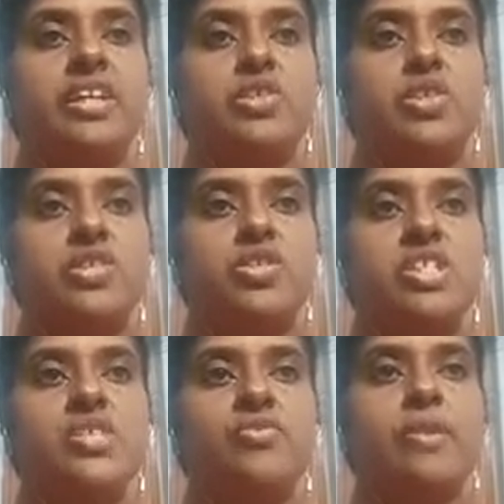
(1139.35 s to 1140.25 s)
extraction
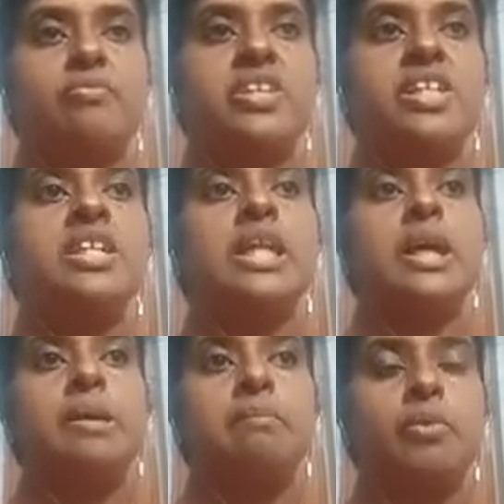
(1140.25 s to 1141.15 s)
is from the
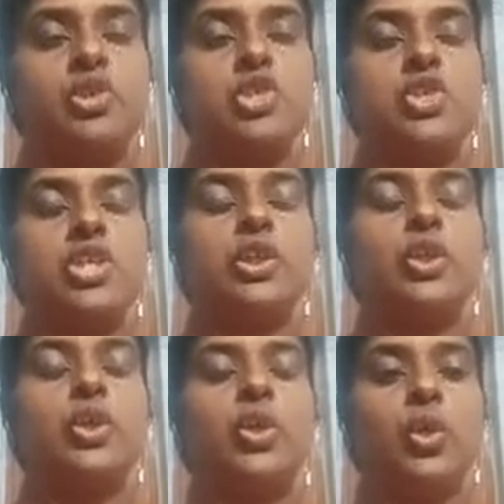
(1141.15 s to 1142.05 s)
position
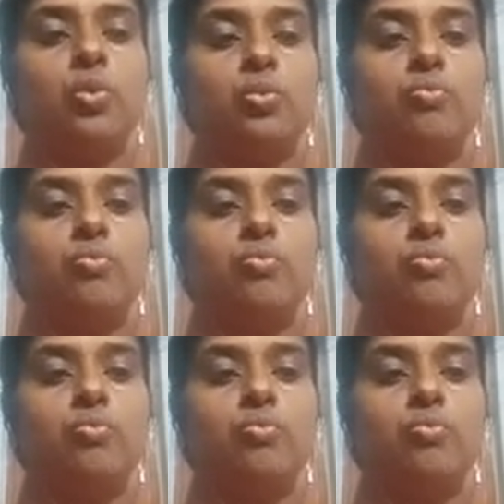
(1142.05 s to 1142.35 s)
2.